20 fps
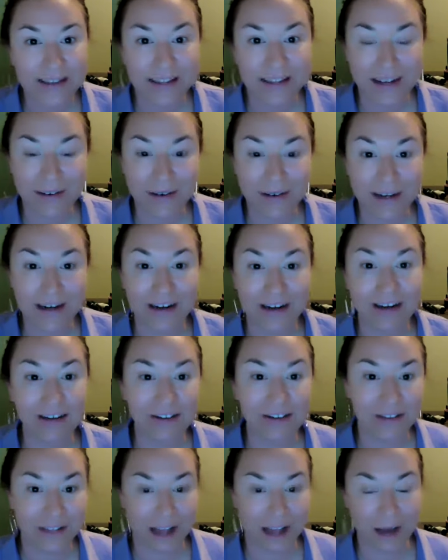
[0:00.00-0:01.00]
liquid
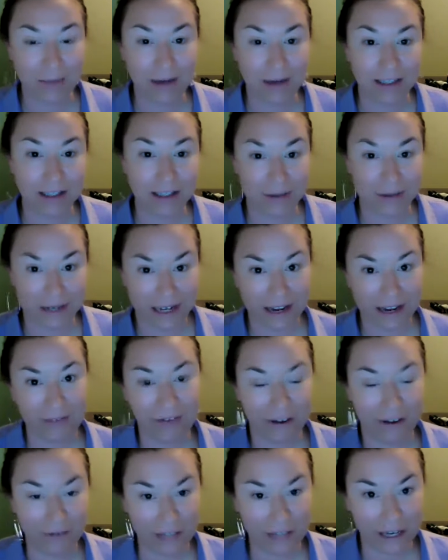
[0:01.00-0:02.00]
Timeless 3D
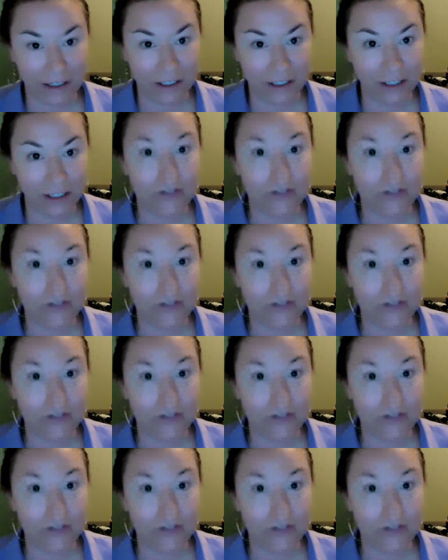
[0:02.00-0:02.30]
foundation.